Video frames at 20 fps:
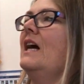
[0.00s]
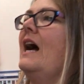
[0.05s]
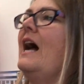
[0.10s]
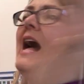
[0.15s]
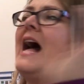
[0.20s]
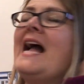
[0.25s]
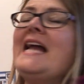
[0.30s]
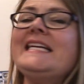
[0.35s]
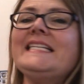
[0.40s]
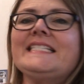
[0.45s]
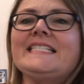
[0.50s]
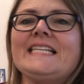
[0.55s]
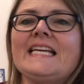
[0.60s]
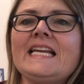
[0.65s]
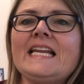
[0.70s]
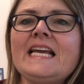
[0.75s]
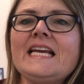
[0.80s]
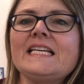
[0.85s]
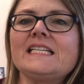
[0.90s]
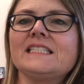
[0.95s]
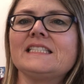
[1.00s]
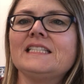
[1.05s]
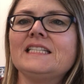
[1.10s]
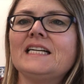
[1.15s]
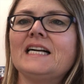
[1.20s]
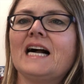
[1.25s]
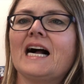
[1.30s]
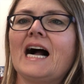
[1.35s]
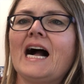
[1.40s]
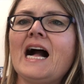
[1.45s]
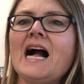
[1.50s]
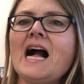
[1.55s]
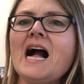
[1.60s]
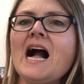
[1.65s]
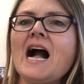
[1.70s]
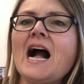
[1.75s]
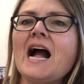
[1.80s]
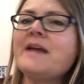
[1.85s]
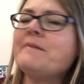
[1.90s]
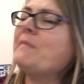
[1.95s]
I did it!
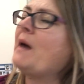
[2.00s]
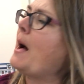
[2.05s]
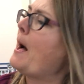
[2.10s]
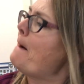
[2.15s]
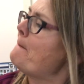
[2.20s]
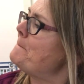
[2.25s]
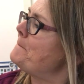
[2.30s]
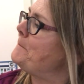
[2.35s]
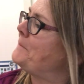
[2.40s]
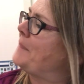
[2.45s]
I'm a